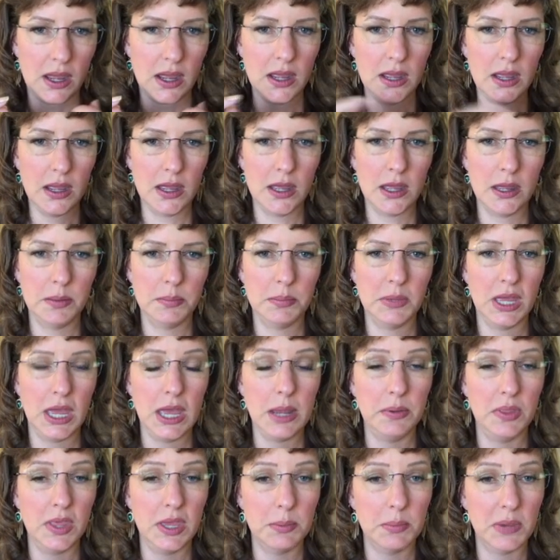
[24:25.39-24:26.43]
And
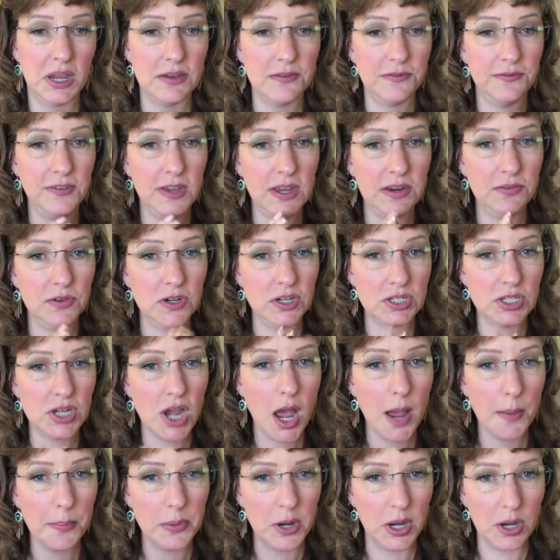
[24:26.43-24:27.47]
then my favorite
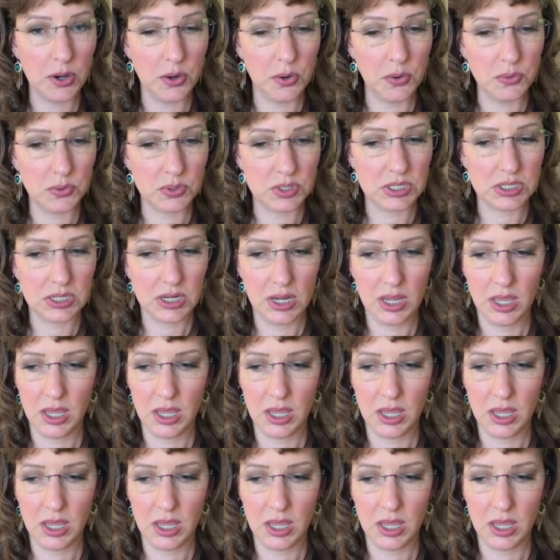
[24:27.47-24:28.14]
top coat,